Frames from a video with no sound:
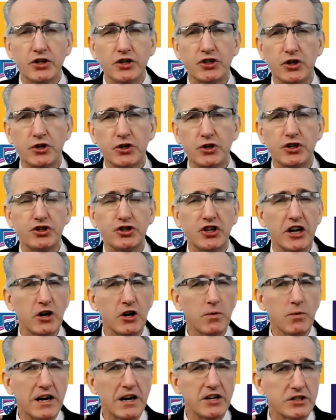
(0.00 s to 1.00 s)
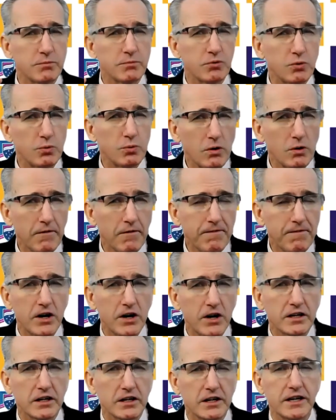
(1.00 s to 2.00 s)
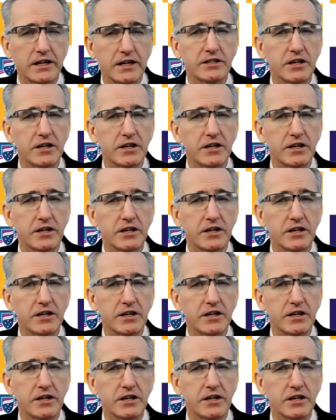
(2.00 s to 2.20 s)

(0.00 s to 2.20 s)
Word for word: do to generate some qualified leads?